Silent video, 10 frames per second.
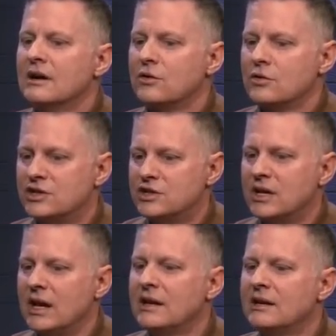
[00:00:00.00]

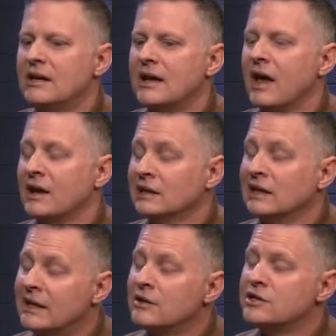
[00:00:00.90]
Christianity on a
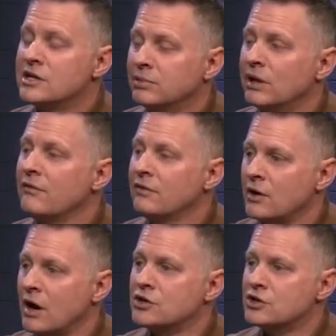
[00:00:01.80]
leadership level in
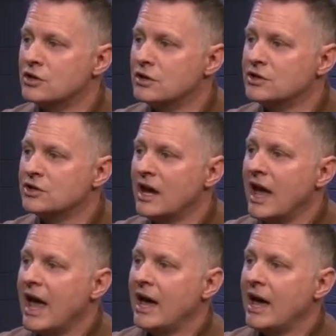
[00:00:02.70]
our church. Right.